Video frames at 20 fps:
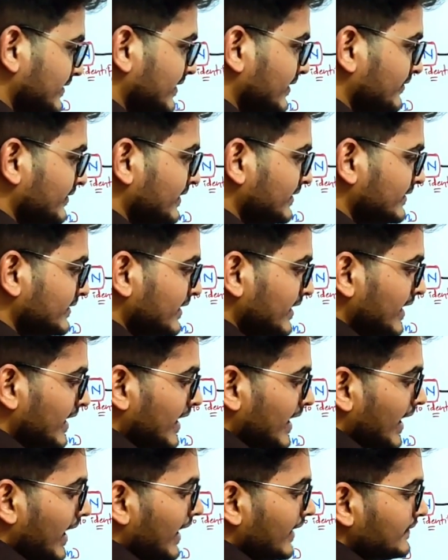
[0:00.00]
surface,
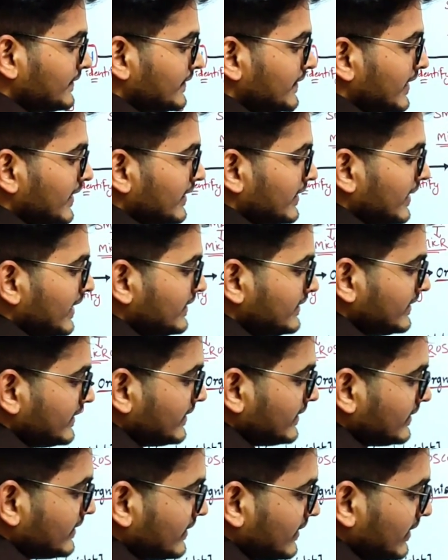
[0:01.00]
and
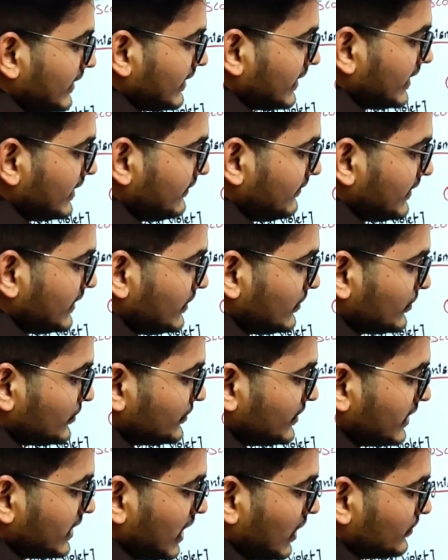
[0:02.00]
then again we use
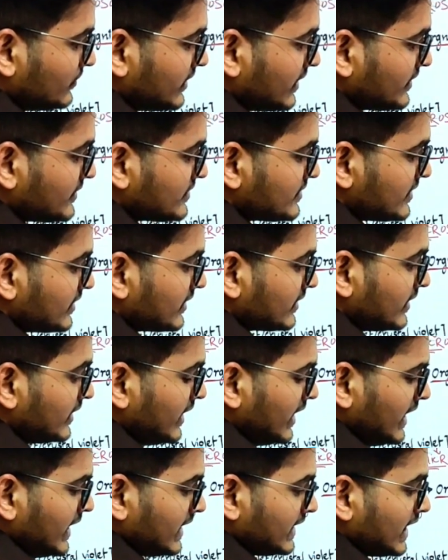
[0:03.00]
the counter stain
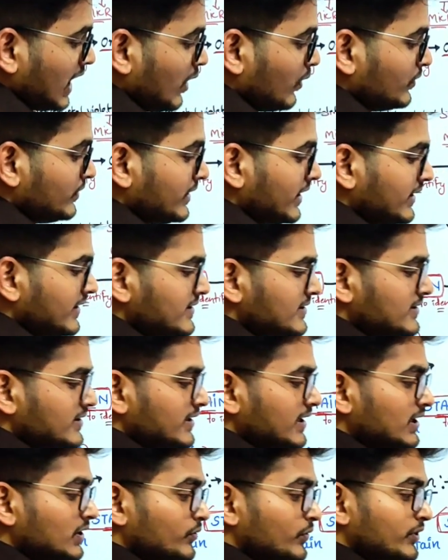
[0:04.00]

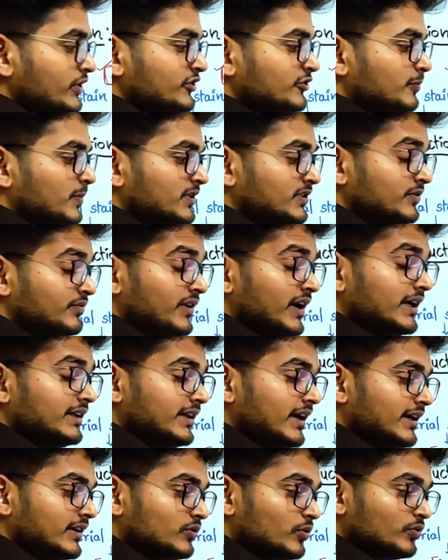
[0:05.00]
to specify
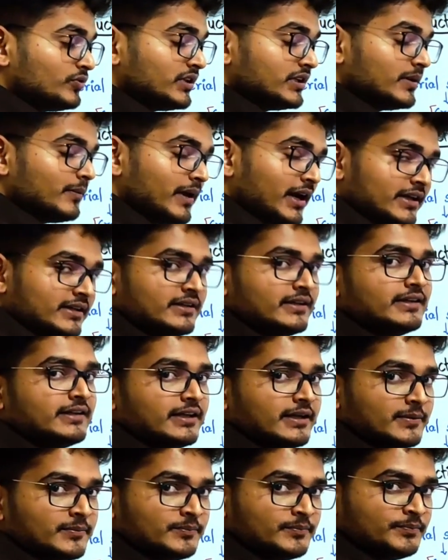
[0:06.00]
that those are the
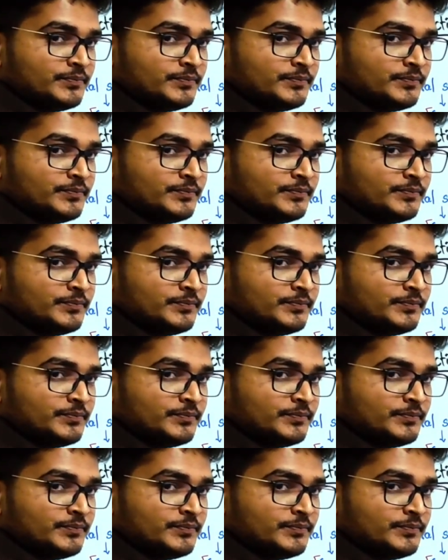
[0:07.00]
bacteria.